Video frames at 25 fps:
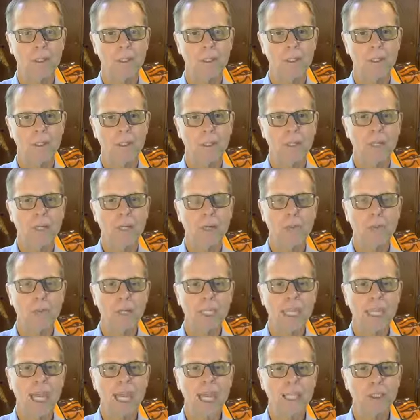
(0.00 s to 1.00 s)
We
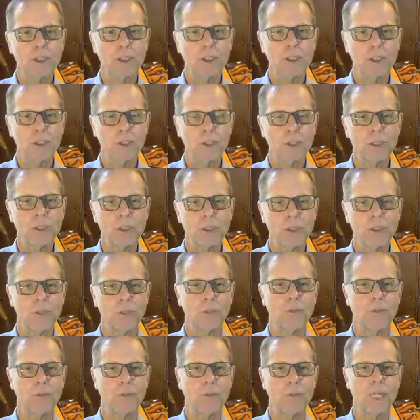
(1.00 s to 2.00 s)
can choose
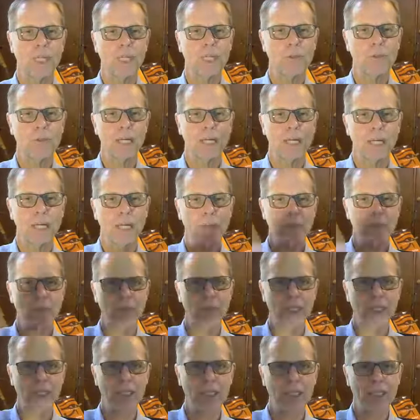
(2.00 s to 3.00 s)
to think about other
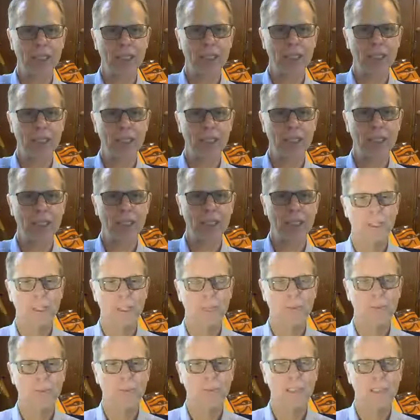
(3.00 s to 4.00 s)
beings or think about
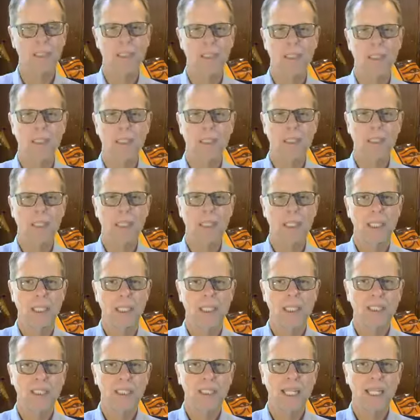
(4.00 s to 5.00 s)
ourselves, but
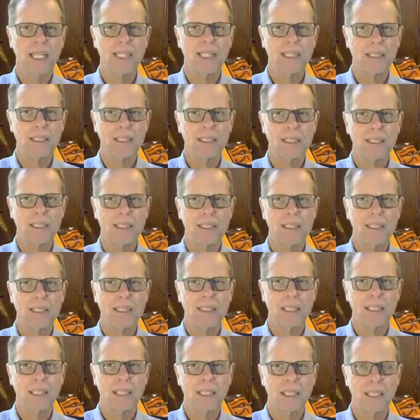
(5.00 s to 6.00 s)
in this case,
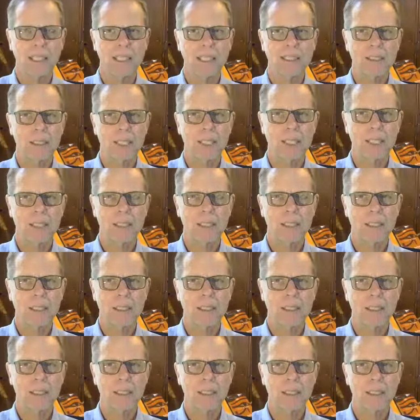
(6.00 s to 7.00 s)
it's like
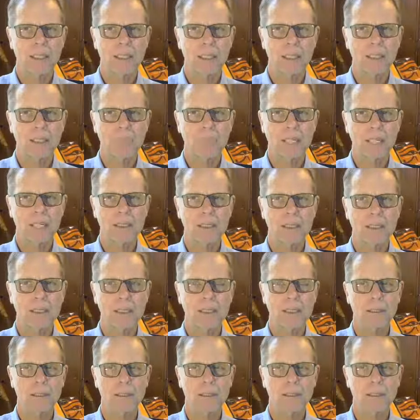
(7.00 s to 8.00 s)
compassion,
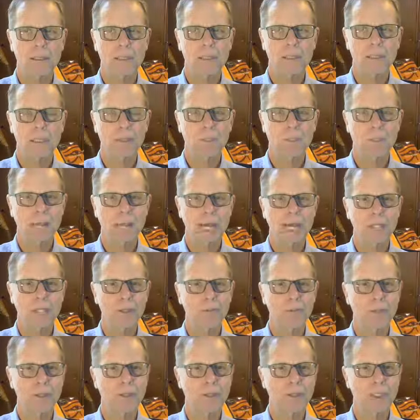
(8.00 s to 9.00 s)
the
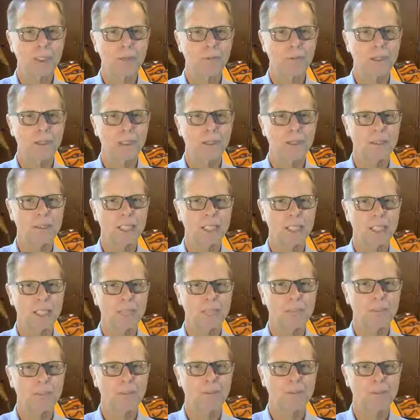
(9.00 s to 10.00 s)
boundaries that we set up,
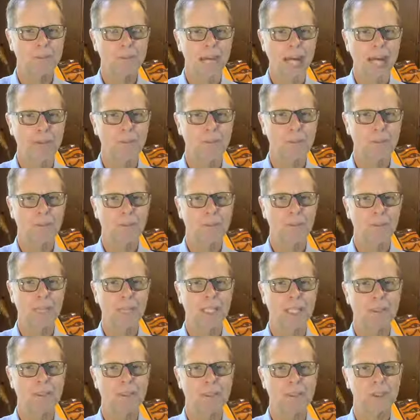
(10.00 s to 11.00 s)
arbitrary
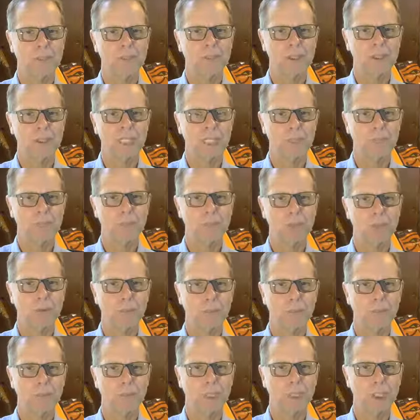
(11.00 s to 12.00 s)
boundaries we set up
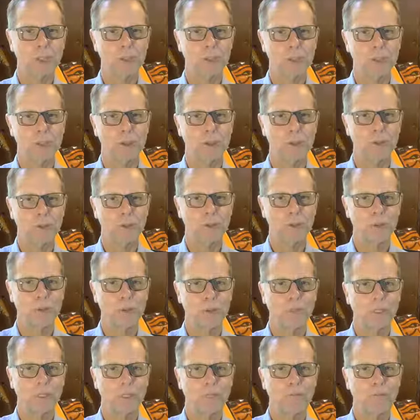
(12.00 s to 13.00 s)
between me and you,
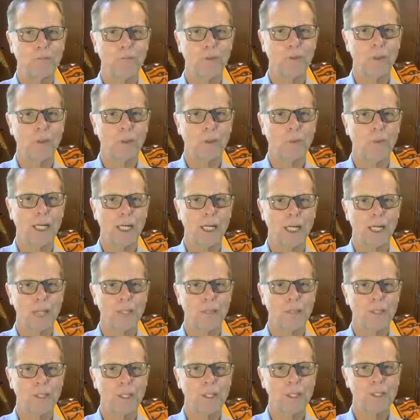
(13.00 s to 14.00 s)
fall away.
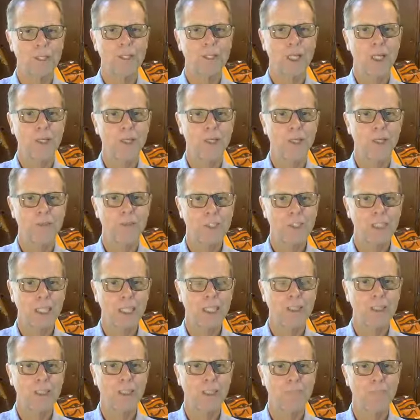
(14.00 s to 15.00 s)
So there's
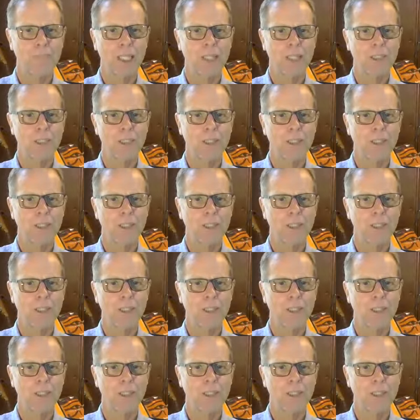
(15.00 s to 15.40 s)
just compassion.